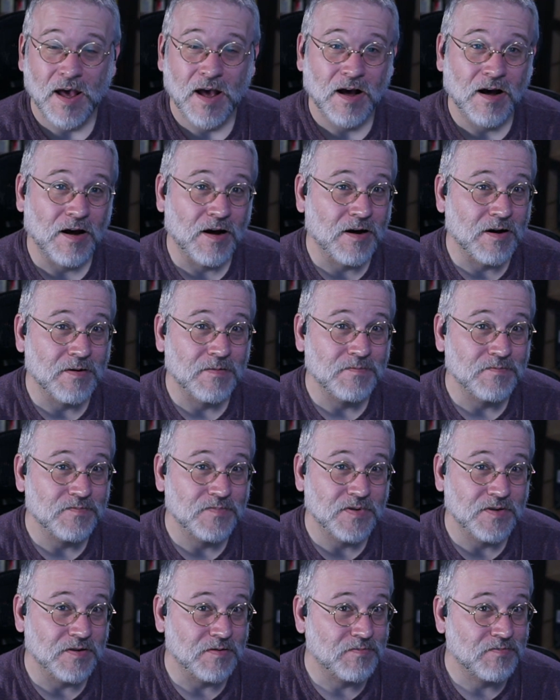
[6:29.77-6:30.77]
Um,
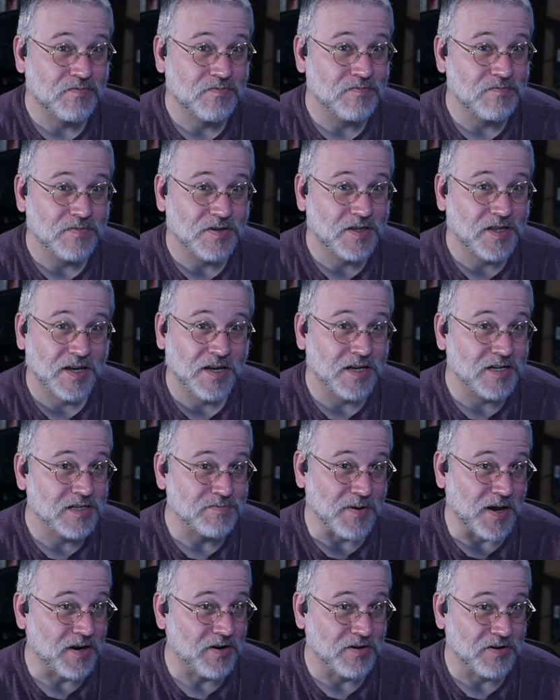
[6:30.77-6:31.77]
the thing is,
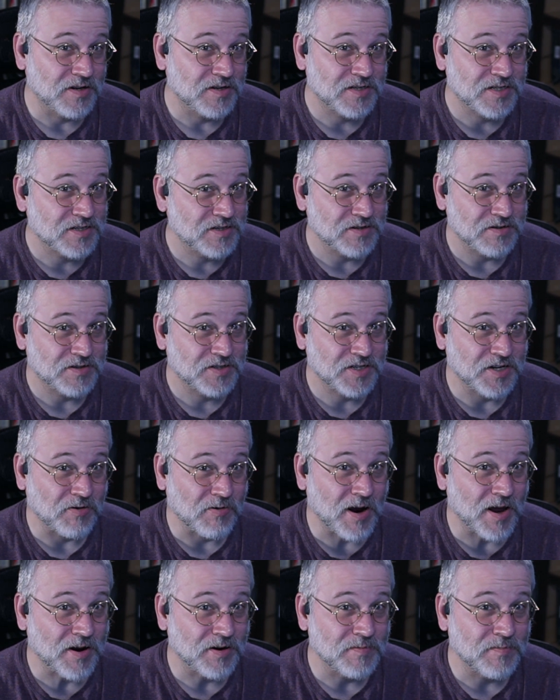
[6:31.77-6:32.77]
Matt Hook's
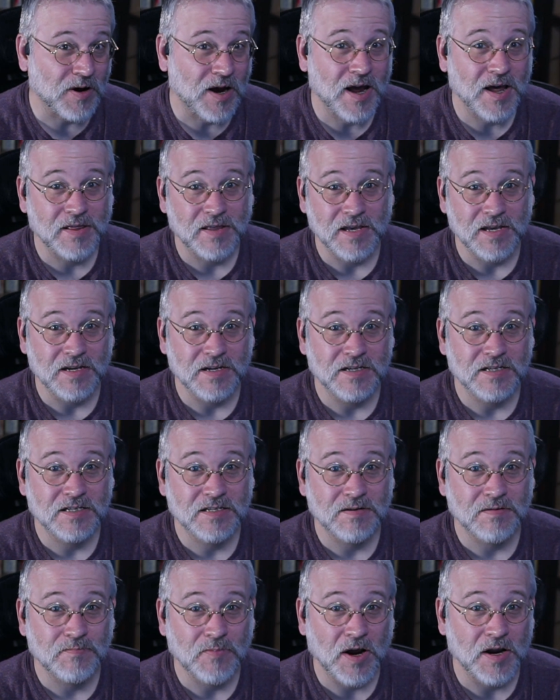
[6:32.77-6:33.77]
surrounded by these
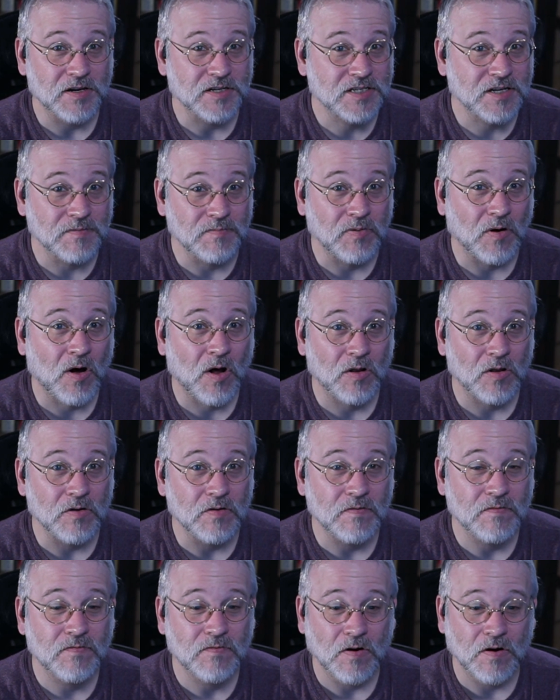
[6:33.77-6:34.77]
by his cabal of,